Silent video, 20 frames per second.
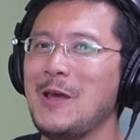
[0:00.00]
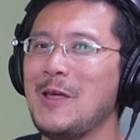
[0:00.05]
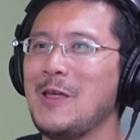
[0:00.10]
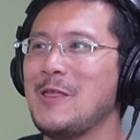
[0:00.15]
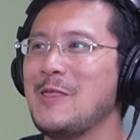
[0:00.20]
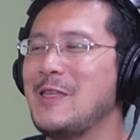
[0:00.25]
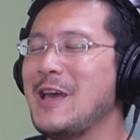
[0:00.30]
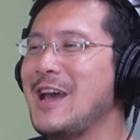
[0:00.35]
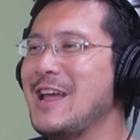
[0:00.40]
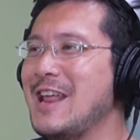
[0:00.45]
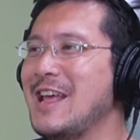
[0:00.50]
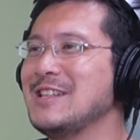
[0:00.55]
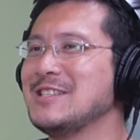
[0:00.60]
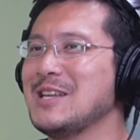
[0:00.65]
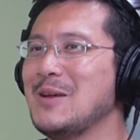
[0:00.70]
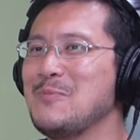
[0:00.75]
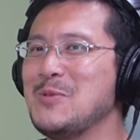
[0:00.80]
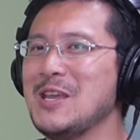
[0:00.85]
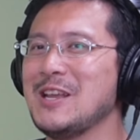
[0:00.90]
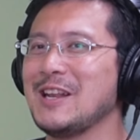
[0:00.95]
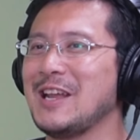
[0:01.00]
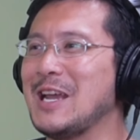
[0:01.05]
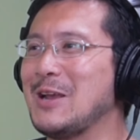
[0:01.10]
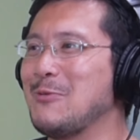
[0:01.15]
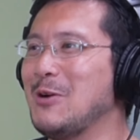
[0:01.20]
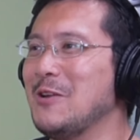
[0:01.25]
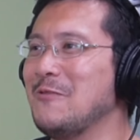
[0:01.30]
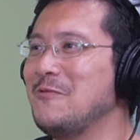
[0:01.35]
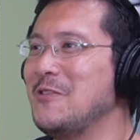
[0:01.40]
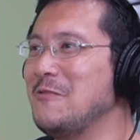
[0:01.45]
that ends up being like
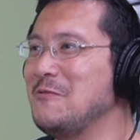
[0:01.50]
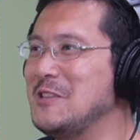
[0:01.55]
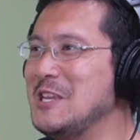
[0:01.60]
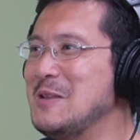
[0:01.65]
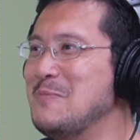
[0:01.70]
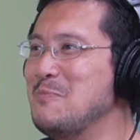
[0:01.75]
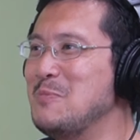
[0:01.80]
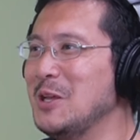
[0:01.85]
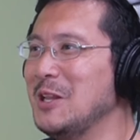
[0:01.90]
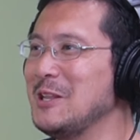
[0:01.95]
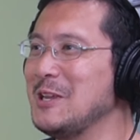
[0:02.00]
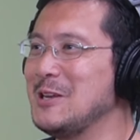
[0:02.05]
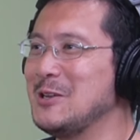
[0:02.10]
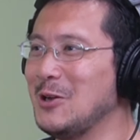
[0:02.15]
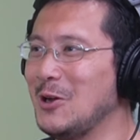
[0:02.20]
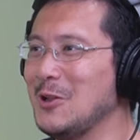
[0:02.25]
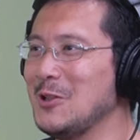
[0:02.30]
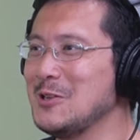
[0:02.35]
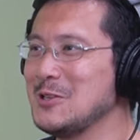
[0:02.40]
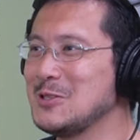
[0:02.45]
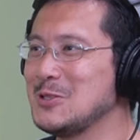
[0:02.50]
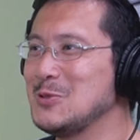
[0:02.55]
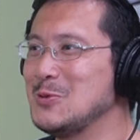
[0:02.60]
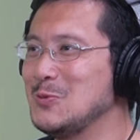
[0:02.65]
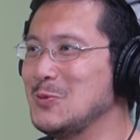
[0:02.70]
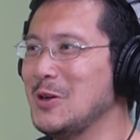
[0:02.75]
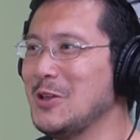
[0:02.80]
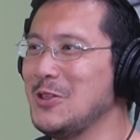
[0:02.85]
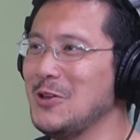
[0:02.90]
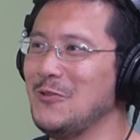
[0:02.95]
what $15 billion
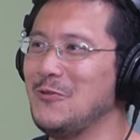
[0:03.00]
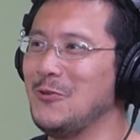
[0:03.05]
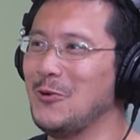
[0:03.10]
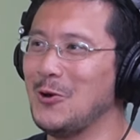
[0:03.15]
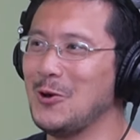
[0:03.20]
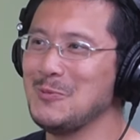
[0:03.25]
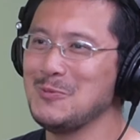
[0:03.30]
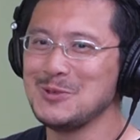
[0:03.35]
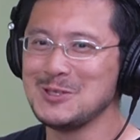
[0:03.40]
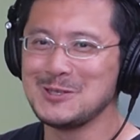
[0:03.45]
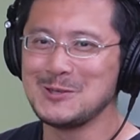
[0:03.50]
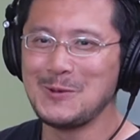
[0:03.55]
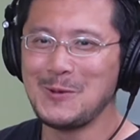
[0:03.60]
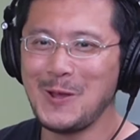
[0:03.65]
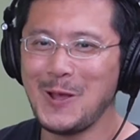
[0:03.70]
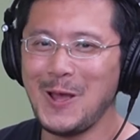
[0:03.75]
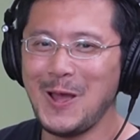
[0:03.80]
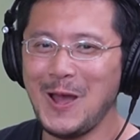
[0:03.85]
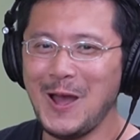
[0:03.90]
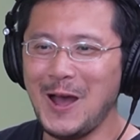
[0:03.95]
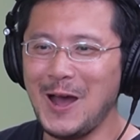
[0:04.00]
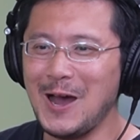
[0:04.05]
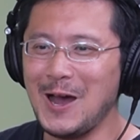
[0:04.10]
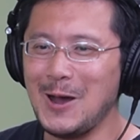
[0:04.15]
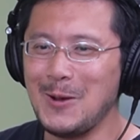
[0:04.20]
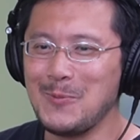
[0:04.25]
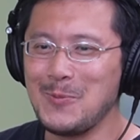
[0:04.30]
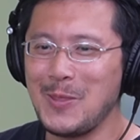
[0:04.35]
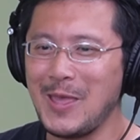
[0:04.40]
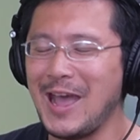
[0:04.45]
worth of forms
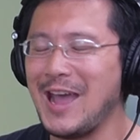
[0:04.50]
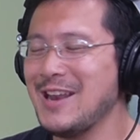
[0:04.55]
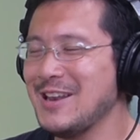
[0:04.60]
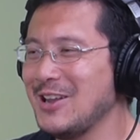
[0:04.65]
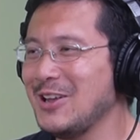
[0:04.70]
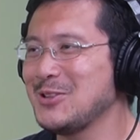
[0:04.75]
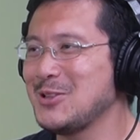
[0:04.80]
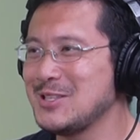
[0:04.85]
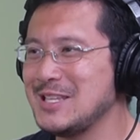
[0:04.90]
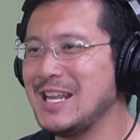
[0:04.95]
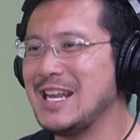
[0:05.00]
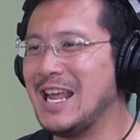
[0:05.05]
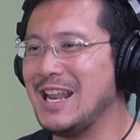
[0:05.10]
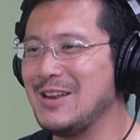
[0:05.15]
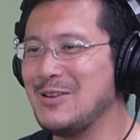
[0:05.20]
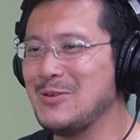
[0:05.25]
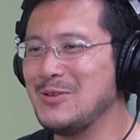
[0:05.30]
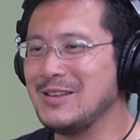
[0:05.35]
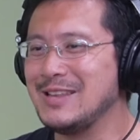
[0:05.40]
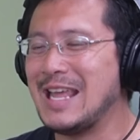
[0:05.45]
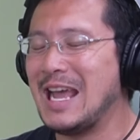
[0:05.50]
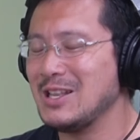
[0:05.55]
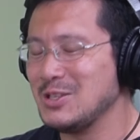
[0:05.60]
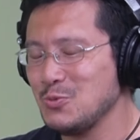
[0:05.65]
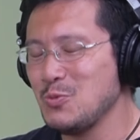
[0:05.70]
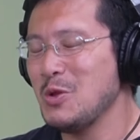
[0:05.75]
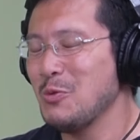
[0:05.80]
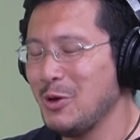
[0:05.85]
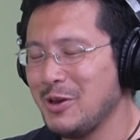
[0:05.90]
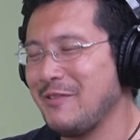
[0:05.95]
um, and not to say that that's we
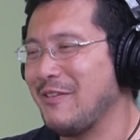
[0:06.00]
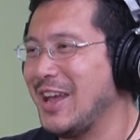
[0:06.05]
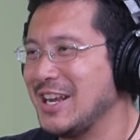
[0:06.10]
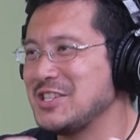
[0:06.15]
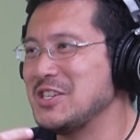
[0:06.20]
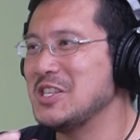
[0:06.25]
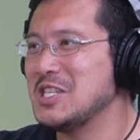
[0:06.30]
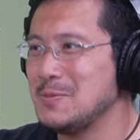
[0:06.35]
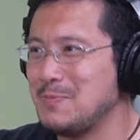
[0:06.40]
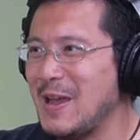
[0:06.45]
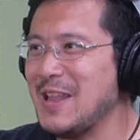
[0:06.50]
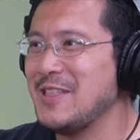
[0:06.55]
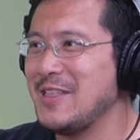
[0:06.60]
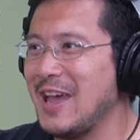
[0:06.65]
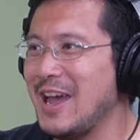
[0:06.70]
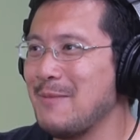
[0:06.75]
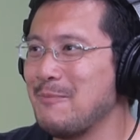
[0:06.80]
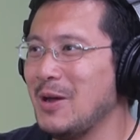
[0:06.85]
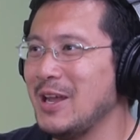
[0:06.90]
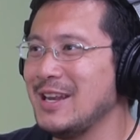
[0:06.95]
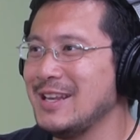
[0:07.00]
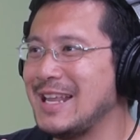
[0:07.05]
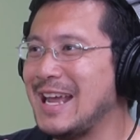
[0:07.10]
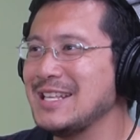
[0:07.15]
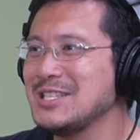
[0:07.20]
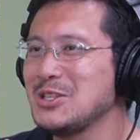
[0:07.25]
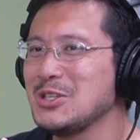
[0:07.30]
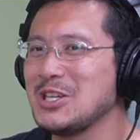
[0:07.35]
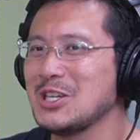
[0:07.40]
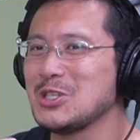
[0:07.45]
would have actually spent that. But that's
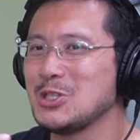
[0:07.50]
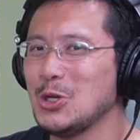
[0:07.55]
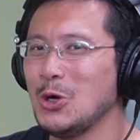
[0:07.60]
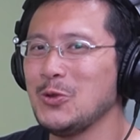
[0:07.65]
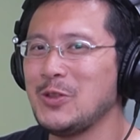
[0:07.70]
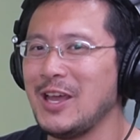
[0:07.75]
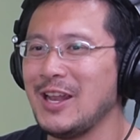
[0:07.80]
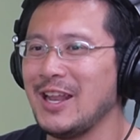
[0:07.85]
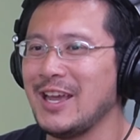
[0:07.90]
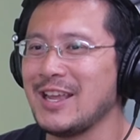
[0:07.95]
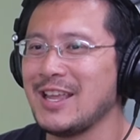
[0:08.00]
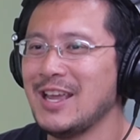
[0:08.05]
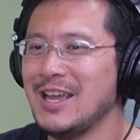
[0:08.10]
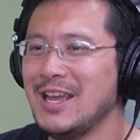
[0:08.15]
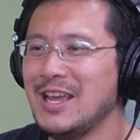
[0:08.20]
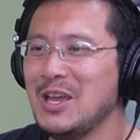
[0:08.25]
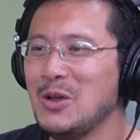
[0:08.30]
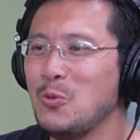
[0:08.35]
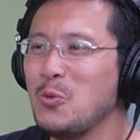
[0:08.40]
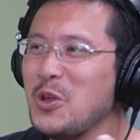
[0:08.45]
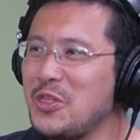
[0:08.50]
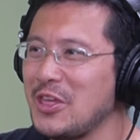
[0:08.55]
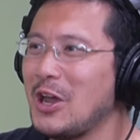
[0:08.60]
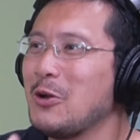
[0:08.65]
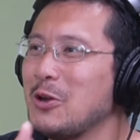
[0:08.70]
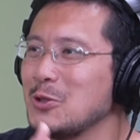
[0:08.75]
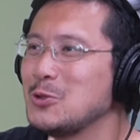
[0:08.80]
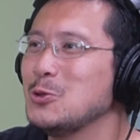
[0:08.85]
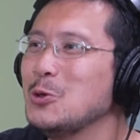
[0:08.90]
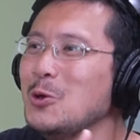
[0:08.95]
to just show that like without a
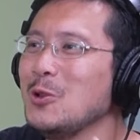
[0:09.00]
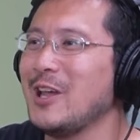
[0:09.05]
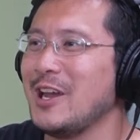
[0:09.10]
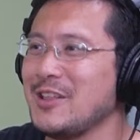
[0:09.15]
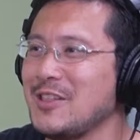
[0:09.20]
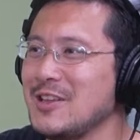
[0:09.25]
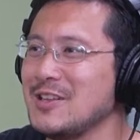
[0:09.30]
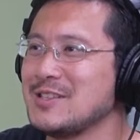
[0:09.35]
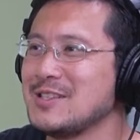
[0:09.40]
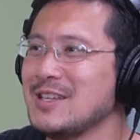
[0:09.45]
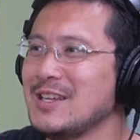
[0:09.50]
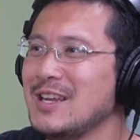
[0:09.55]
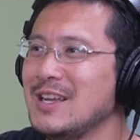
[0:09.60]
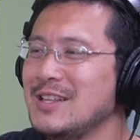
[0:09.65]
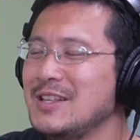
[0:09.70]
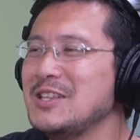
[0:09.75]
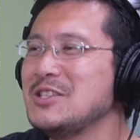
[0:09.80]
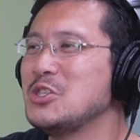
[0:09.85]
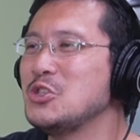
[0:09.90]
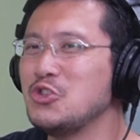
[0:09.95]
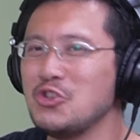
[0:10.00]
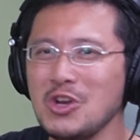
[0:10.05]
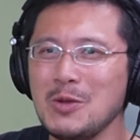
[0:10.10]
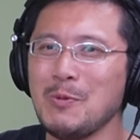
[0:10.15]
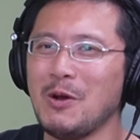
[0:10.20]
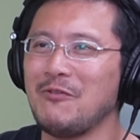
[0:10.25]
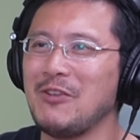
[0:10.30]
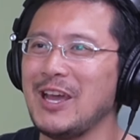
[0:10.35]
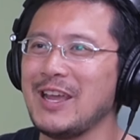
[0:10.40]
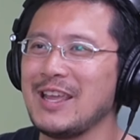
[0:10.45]
tool like this, this dream
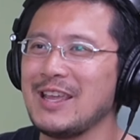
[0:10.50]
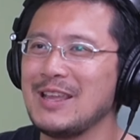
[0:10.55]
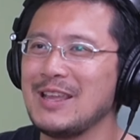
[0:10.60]
of like